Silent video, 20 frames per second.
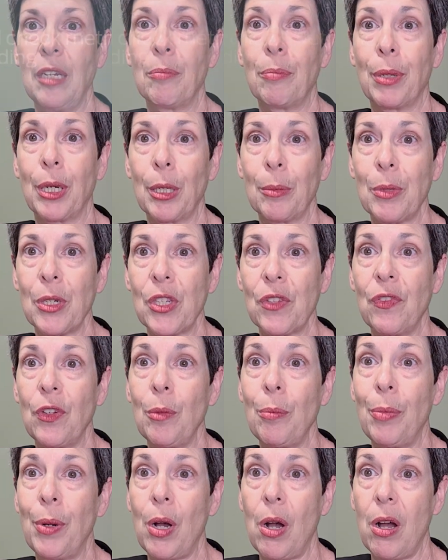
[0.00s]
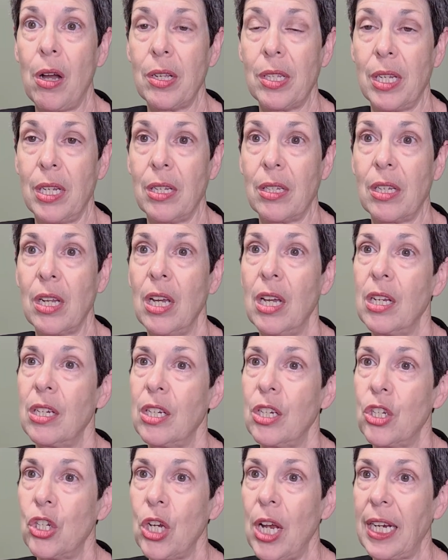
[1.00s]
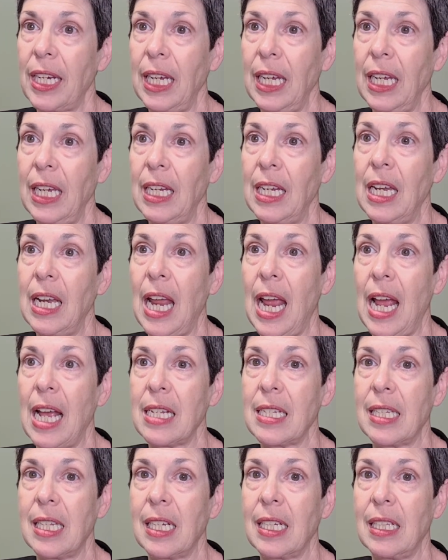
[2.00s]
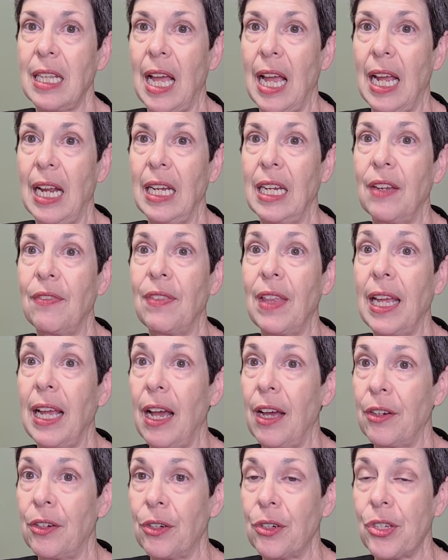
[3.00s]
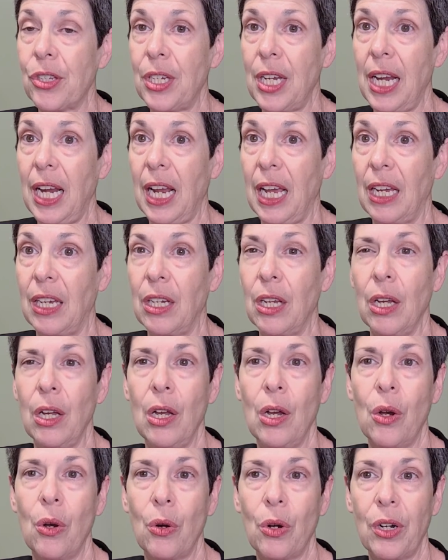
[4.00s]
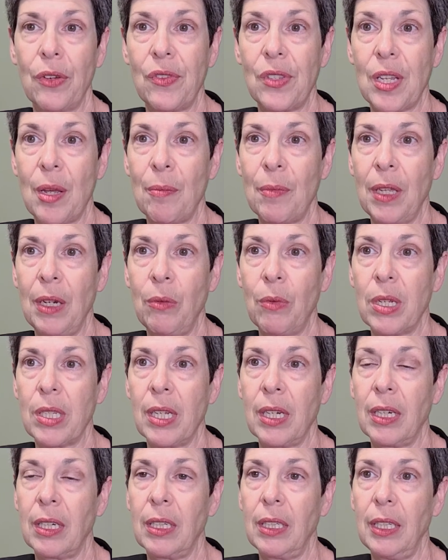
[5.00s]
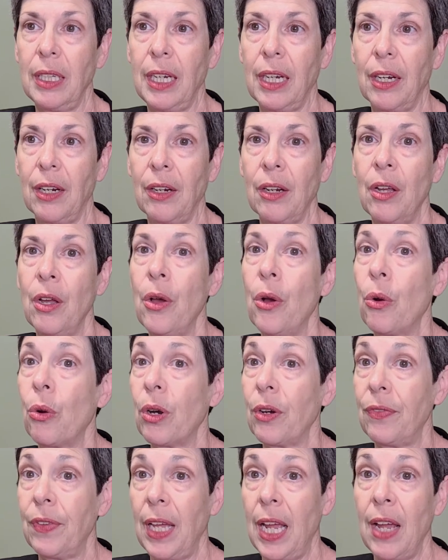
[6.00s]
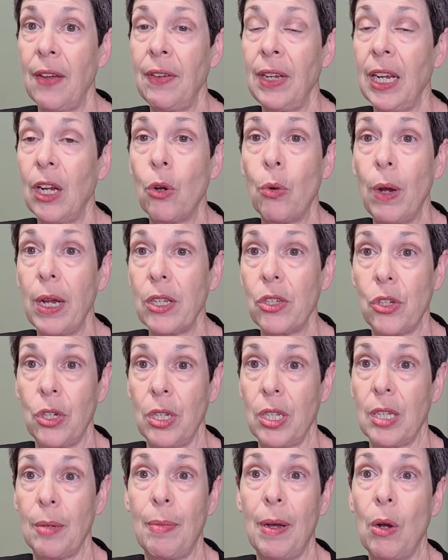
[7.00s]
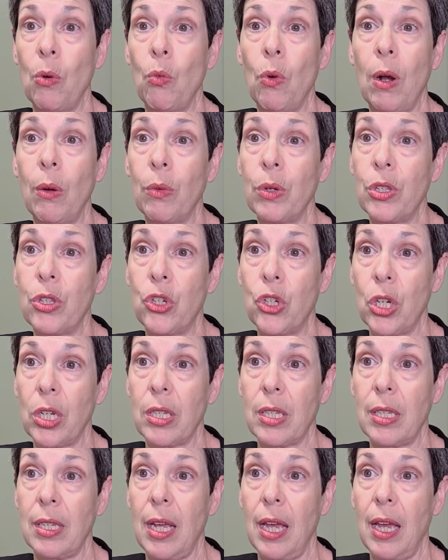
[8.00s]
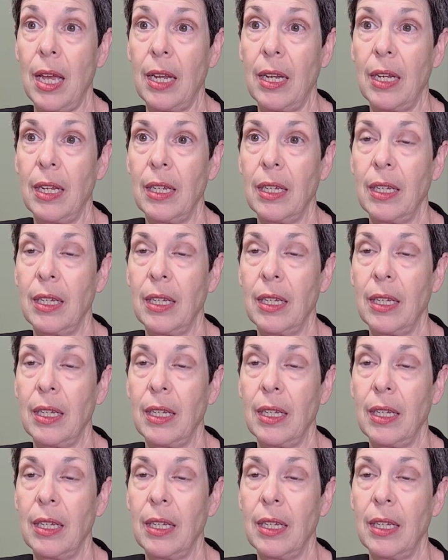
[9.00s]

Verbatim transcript: purposeful pauses to check in and ask the client if they understand, or if something wasn't clear, or if they have any questions about what was just said.